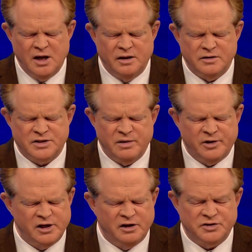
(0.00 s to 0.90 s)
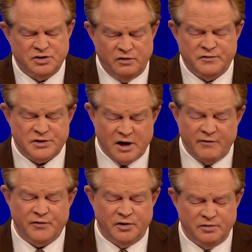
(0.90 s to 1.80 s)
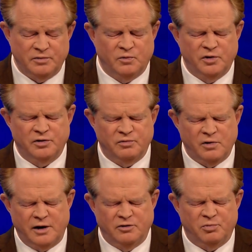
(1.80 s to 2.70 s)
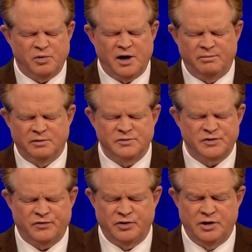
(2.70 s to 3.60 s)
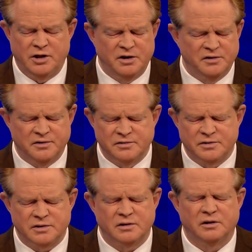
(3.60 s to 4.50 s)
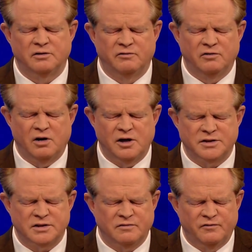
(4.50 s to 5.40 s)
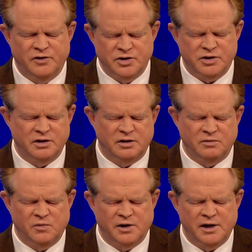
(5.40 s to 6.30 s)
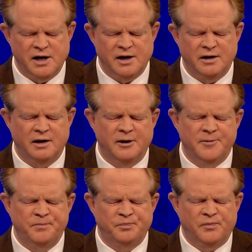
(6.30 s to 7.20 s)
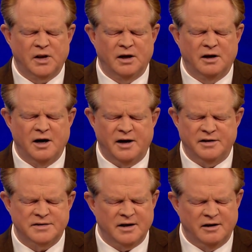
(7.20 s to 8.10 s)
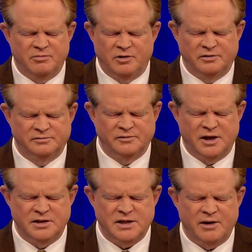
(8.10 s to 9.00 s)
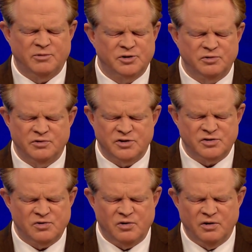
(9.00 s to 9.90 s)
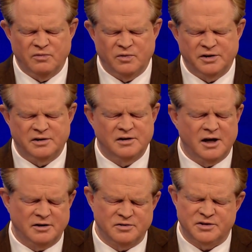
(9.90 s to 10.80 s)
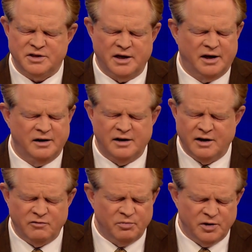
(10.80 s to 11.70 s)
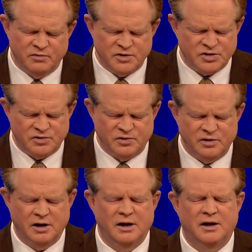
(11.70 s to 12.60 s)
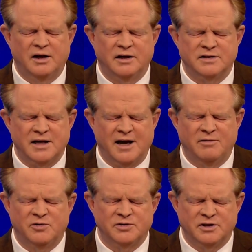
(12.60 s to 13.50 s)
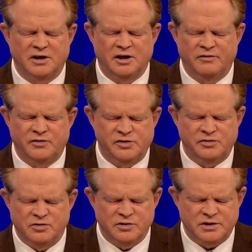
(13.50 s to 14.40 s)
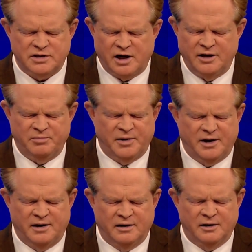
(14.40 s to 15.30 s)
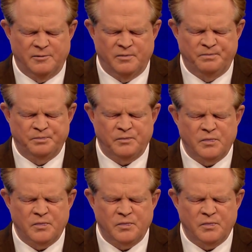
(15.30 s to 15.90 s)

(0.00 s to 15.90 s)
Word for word: There's someone else, you've suffered with retinal problems for years. Uh, you've lost vision in one eye, and God is able. He's able to restore what the doctors say can never be restored. He's able to give you your sight back. Mm.